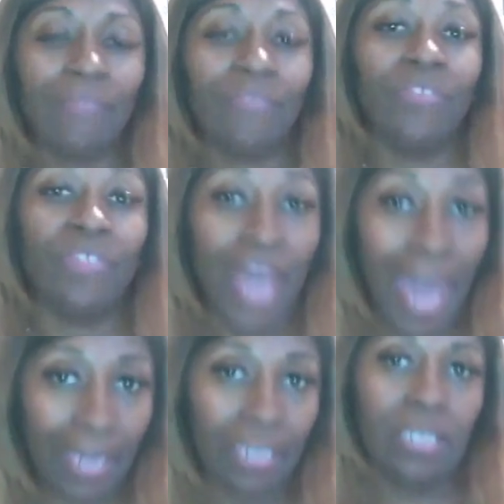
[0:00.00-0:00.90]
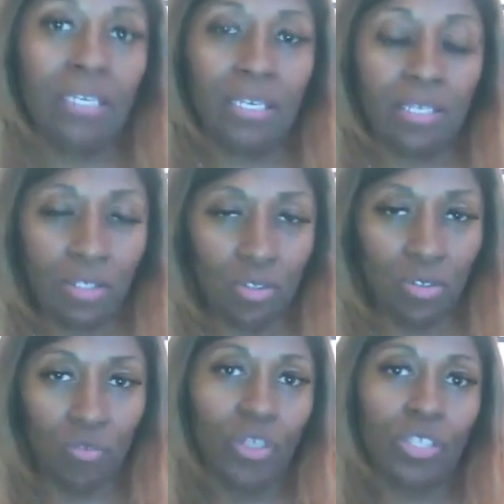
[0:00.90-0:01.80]
And that is
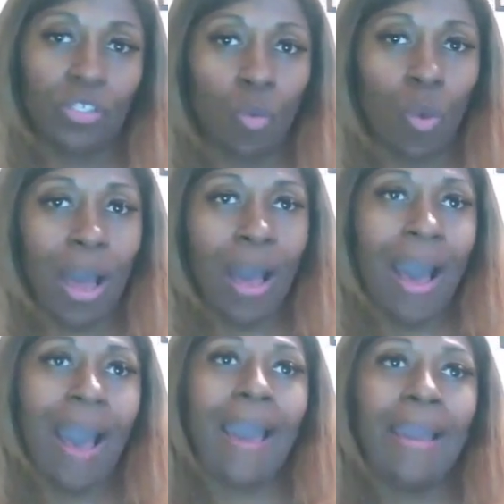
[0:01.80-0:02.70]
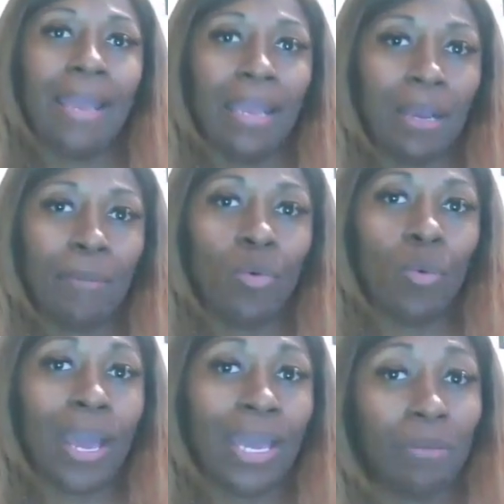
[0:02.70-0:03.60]
the reason why I am
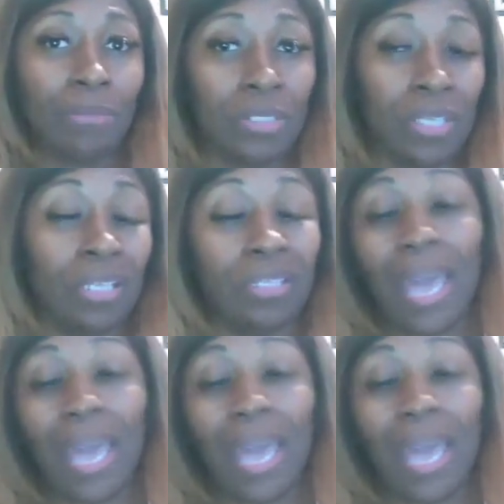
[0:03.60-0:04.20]
who I am today.